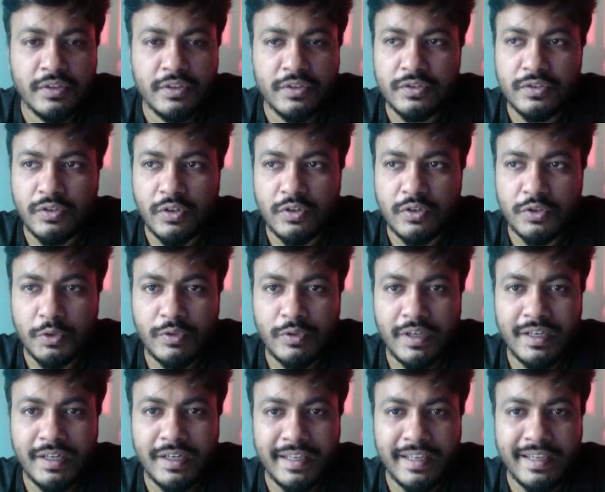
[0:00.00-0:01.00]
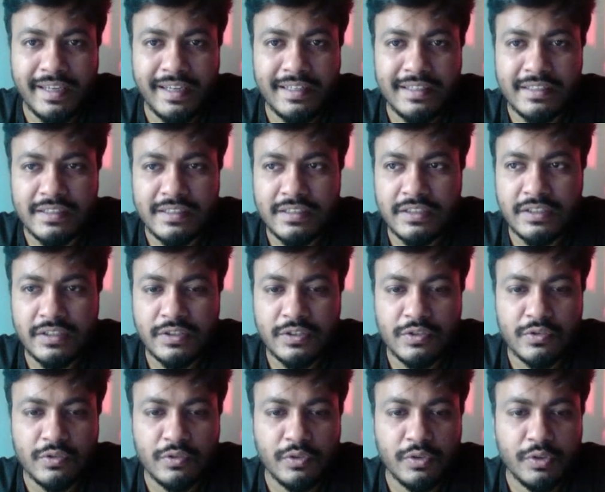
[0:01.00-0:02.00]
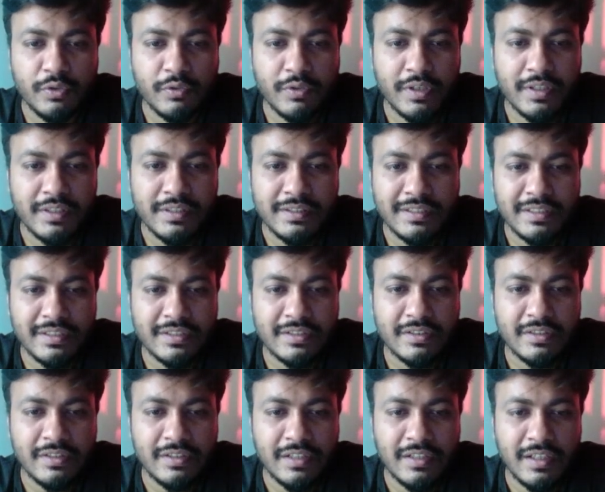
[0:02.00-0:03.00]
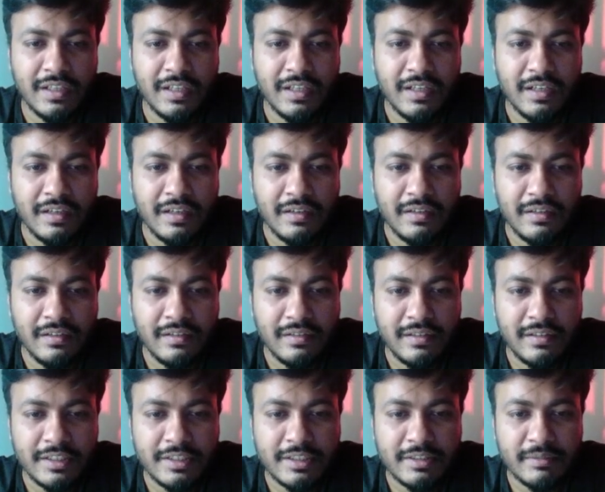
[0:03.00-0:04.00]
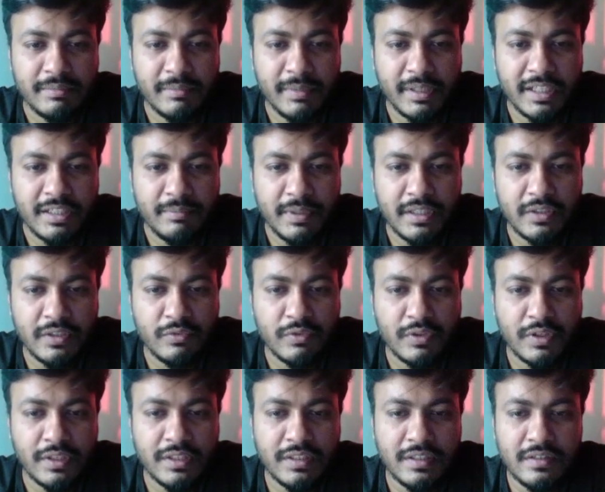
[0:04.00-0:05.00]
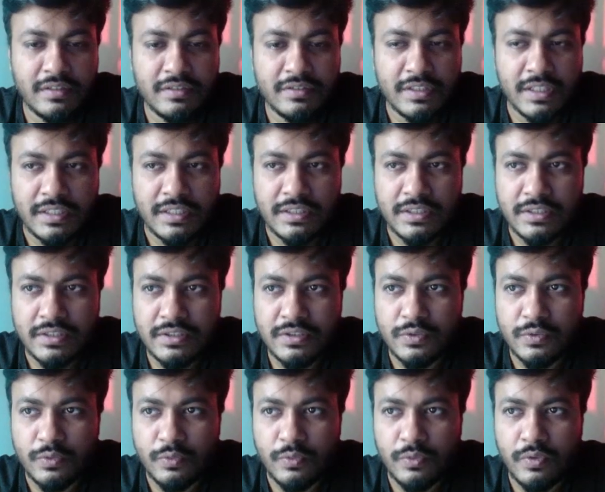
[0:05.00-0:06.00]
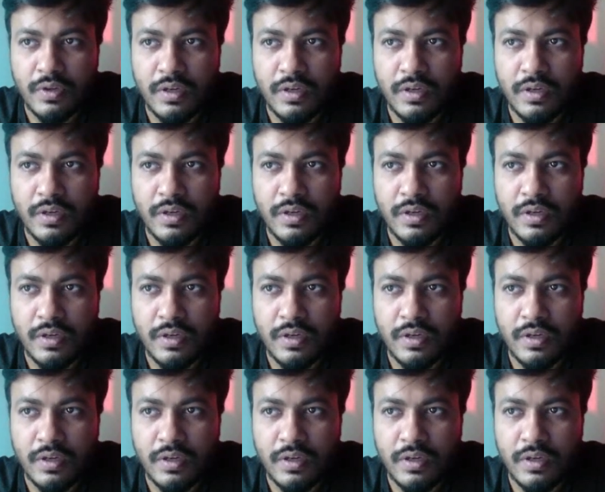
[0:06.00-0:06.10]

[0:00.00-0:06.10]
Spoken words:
also you can edit, so you can just let's make it better together, chat it to